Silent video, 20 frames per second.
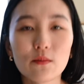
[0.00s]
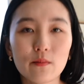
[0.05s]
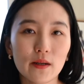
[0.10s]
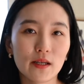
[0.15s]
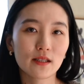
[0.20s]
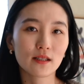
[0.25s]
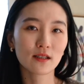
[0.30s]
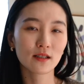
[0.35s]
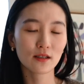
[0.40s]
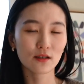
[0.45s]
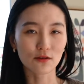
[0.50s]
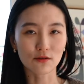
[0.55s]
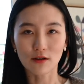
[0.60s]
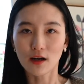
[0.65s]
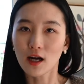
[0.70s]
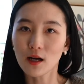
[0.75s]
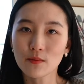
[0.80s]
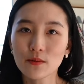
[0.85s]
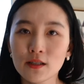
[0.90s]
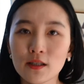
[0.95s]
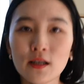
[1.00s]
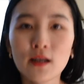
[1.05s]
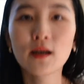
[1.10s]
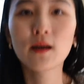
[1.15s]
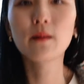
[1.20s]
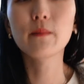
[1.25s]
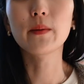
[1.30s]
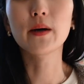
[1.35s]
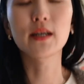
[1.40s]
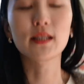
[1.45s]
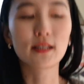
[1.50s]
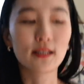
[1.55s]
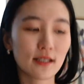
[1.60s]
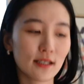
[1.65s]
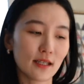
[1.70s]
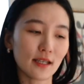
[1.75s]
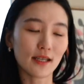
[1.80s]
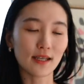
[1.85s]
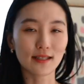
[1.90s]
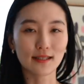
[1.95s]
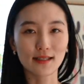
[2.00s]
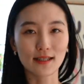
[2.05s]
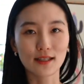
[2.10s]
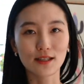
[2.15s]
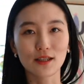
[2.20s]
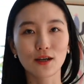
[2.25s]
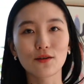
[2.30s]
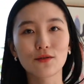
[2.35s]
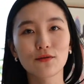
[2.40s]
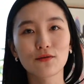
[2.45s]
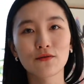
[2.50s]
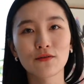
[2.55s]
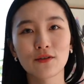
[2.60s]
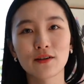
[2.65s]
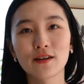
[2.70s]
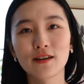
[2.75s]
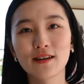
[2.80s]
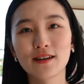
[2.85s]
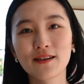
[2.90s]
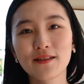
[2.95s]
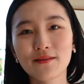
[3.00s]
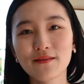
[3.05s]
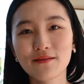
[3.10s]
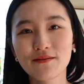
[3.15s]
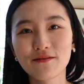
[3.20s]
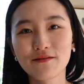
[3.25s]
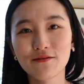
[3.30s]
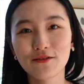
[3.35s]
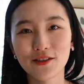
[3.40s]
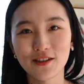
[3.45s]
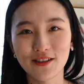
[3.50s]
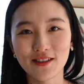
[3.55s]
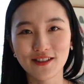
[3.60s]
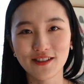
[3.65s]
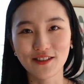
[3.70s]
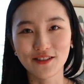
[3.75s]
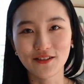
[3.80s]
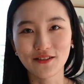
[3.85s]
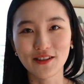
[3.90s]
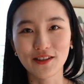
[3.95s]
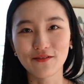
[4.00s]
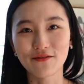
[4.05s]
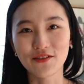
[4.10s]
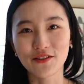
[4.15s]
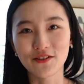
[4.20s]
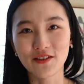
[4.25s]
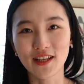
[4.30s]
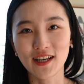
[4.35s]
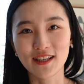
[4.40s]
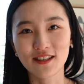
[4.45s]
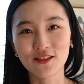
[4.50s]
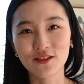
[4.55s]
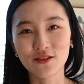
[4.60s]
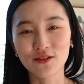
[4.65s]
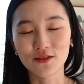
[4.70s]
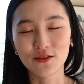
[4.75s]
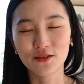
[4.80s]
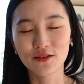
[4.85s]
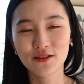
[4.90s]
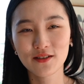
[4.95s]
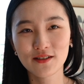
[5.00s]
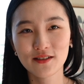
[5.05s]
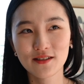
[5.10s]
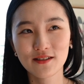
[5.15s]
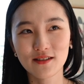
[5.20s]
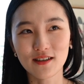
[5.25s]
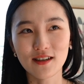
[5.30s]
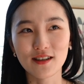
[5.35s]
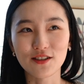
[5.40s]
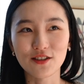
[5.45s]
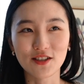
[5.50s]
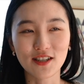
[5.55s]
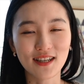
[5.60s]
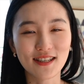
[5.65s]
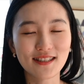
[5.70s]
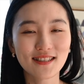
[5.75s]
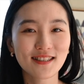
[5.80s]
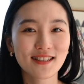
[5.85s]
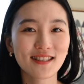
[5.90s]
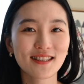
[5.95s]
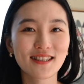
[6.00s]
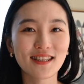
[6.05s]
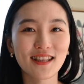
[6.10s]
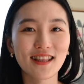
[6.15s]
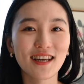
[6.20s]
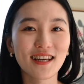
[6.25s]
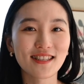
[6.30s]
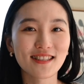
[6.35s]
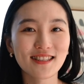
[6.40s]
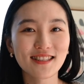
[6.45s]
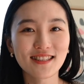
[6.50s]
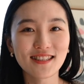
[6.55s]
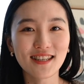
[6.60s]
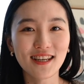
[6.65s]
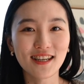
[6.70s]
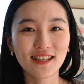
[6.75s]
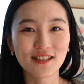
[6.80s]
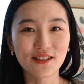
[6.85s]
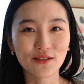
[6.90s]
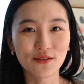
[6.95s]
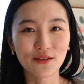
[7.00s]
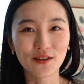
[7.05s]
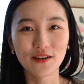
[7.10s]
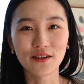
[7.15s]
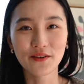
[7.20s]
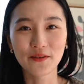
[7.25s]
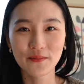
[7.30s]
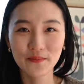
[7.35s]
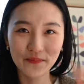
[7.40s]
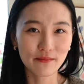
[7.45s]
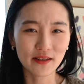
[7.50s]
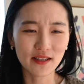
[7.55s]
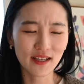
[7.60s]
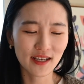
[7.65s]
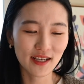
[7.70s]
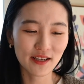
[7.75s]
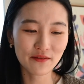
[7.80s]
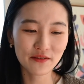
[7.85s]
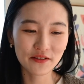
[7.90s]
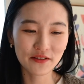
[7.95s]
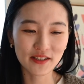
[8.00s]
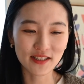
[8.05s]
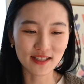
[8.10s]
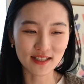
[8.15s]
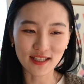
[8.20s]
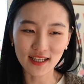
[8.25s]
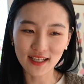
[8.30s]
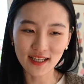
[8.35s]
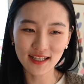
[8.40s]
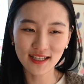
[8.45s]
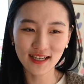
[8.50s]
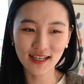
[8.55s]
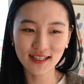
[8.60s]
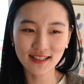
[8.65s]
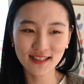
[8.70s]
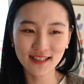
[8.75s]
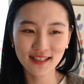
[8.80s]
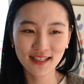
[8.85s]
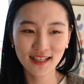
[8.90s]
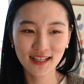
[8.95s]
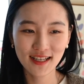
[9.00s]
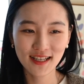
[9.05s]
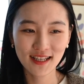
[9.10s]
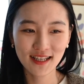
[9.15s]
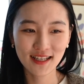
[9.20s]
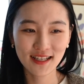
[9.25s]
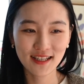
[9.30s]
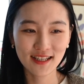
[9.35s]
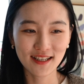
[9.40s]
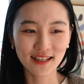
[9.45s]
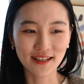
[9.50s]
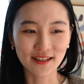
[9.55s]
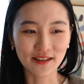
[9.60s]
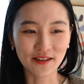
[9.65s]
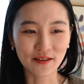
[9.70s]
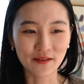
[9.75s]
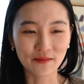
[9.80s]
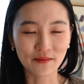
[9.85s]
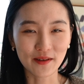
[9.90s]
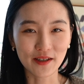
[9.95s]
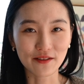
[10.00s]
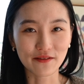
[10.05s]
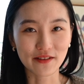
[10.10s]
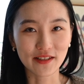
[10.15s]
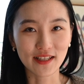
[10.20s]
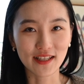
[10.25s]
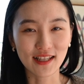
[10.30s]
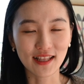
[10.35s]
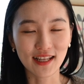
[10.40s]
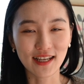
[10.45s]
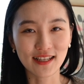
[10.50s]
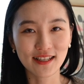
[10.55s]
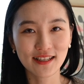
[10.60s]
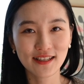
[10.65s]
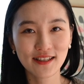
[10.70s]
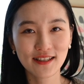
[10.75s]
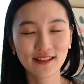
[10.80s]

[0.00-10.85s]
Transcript: bit cropped, but it's a note for you if you like to adjust the length as you go. I have to say that I really like